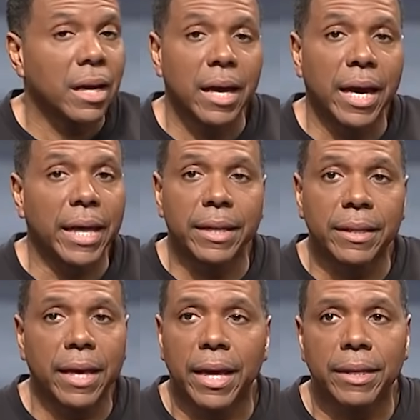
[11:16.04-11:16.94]

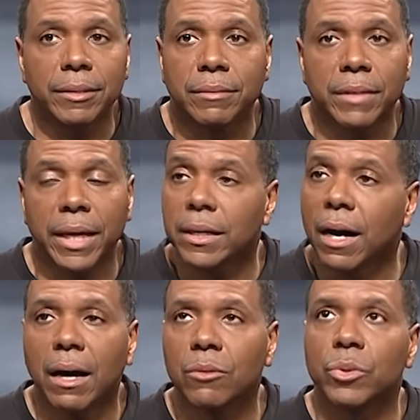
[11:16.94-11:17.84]
And thank
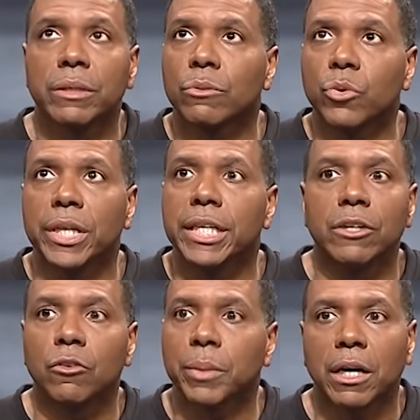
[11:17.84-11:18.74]
God we're
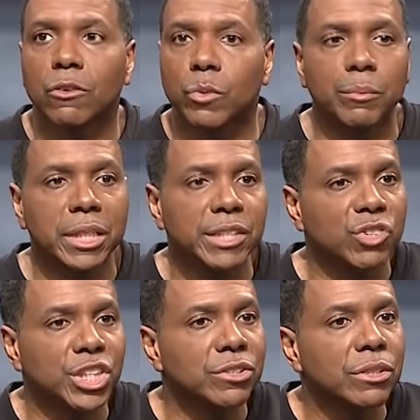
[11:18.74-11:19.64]
healed because we believe
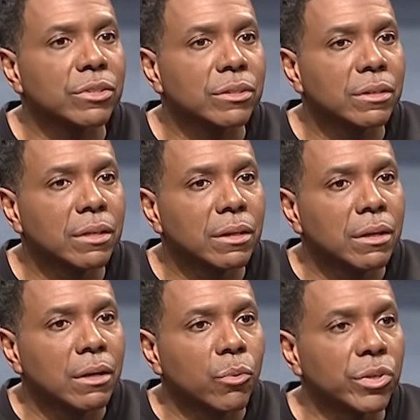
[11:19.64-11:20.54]
Jesus.
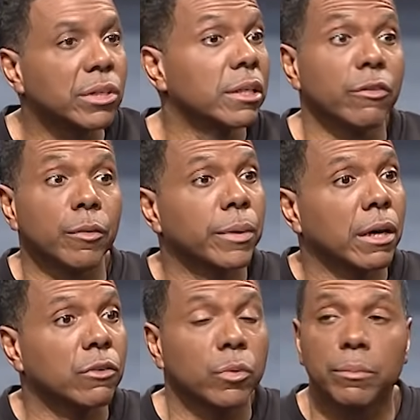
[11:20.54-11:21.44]
We're delivered
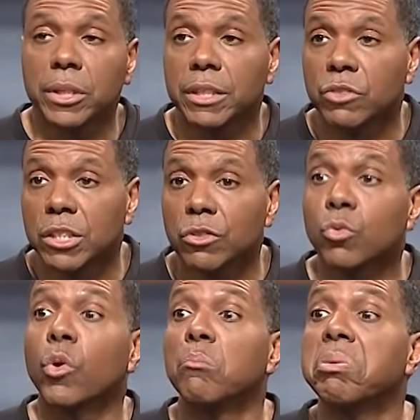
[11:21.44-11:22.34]
because we believe Jesus.
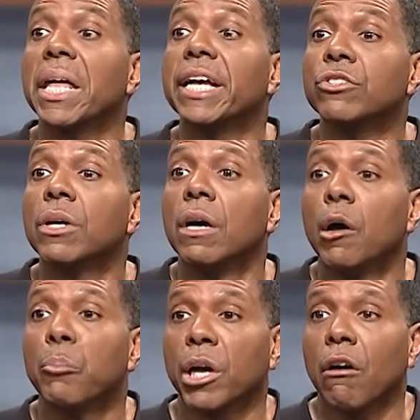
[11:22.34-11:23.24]
We're blessed
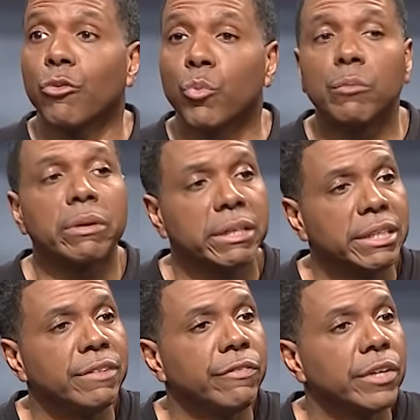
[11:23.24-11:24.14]
because we
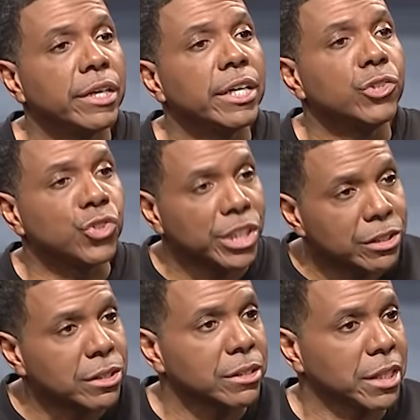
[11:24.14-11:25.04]
believe
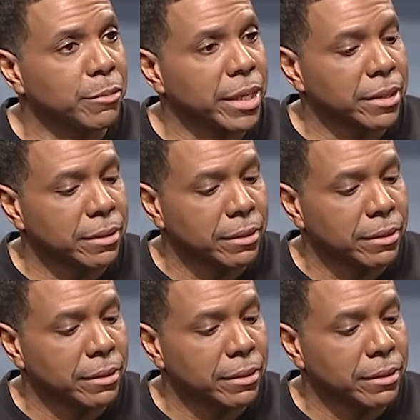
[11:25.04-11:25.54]
Jesus. Amen.